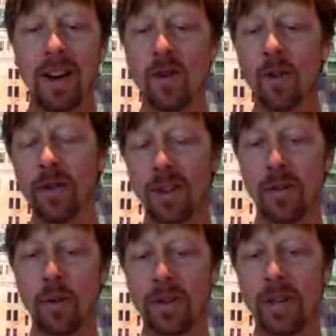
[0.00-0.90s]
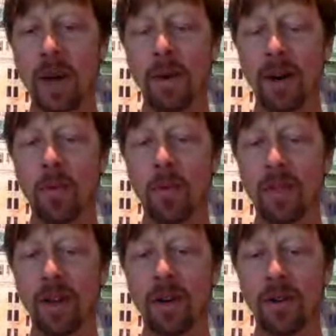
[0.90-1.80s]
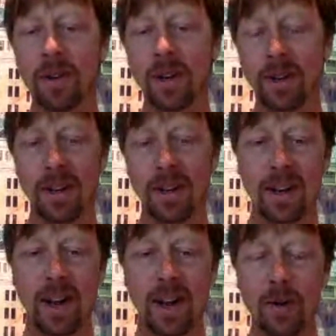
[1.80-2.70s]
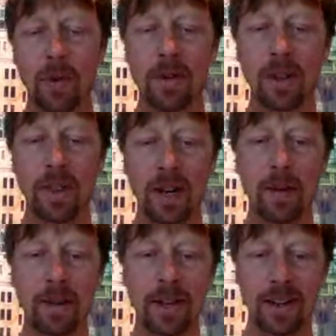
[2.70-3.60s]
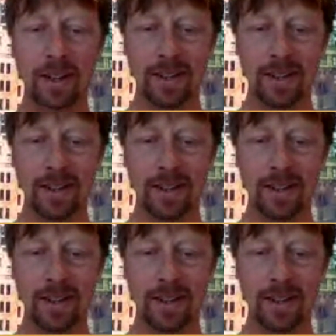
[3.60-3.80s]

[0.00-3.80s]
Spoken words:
not what's happening with the content. I don't know what you think about that.